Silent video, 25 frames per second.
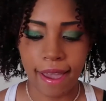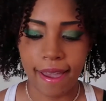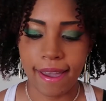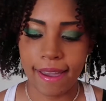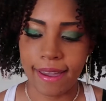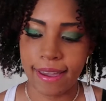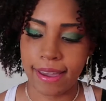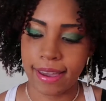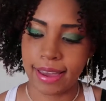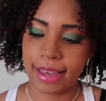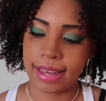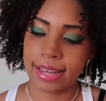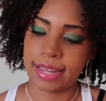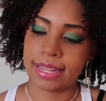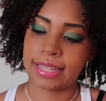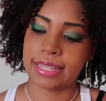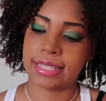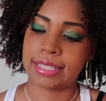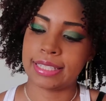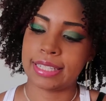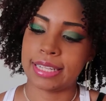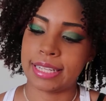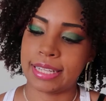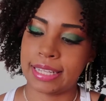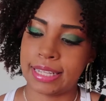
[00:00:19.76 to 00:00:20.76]

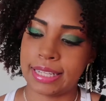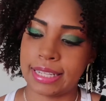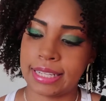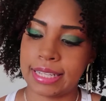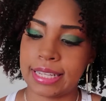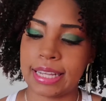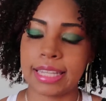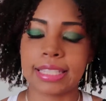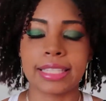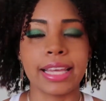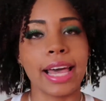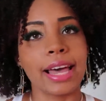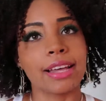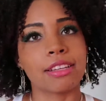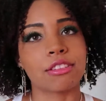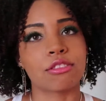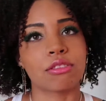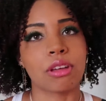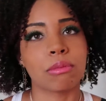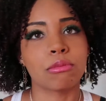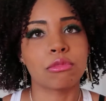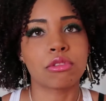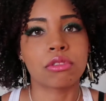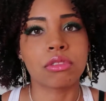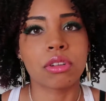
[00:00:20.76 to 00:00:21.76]
and yeah,
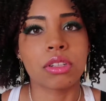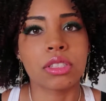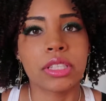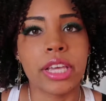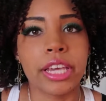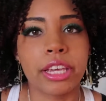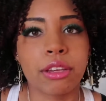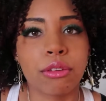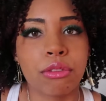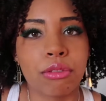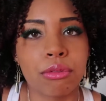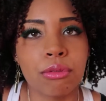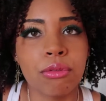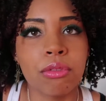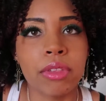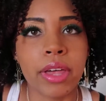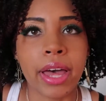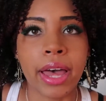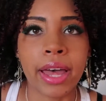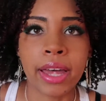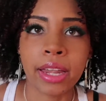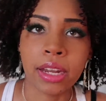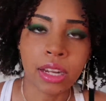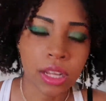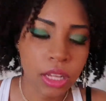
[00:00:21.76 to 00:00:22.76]
so I'm just going to take you through
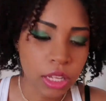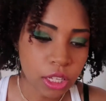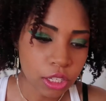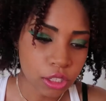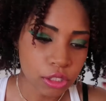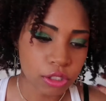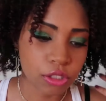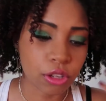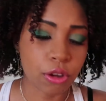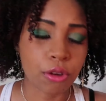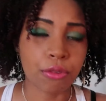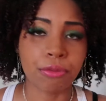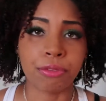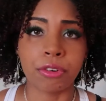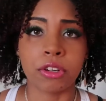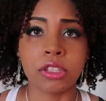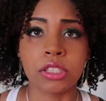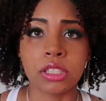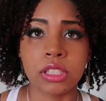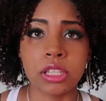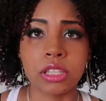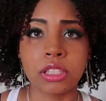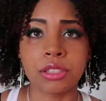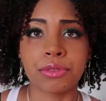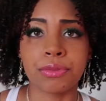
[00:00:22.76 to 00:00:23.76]
that. So
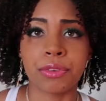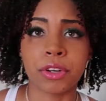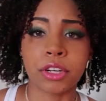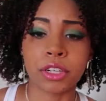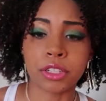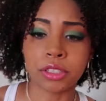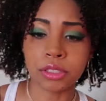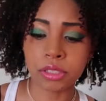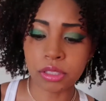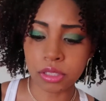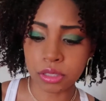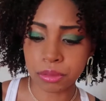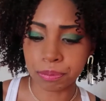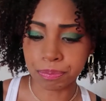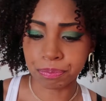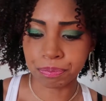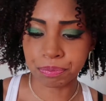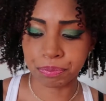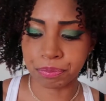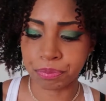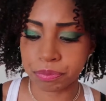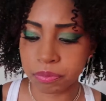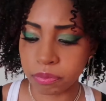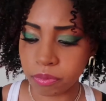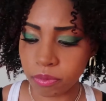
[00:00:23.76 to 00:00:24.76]
first things first,
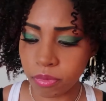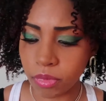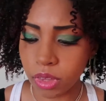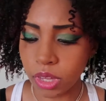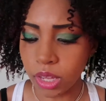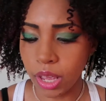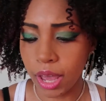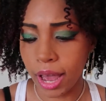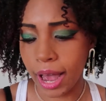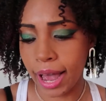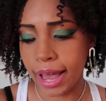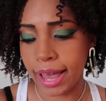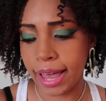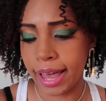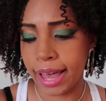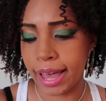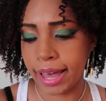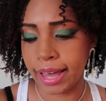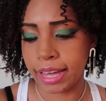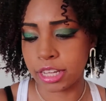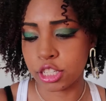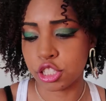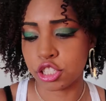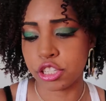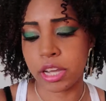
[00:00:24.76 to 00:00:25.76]
I
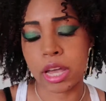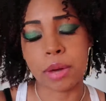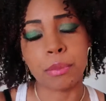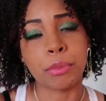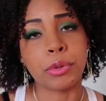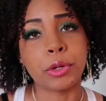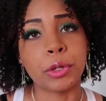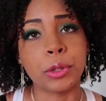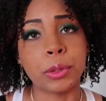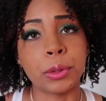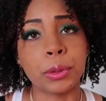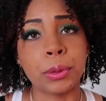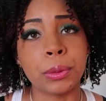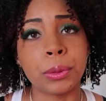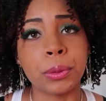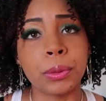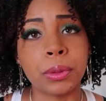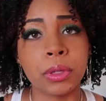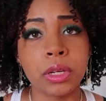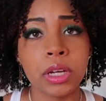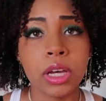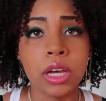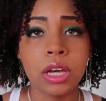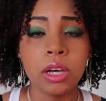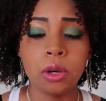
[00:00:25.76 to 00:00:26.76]
had
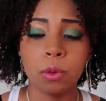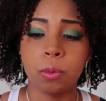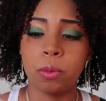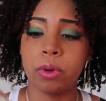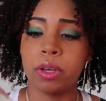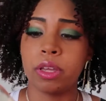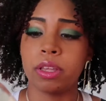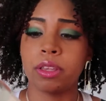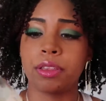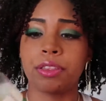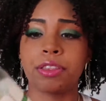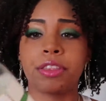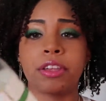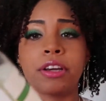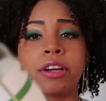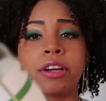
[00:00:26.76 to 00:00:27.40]
shampooed with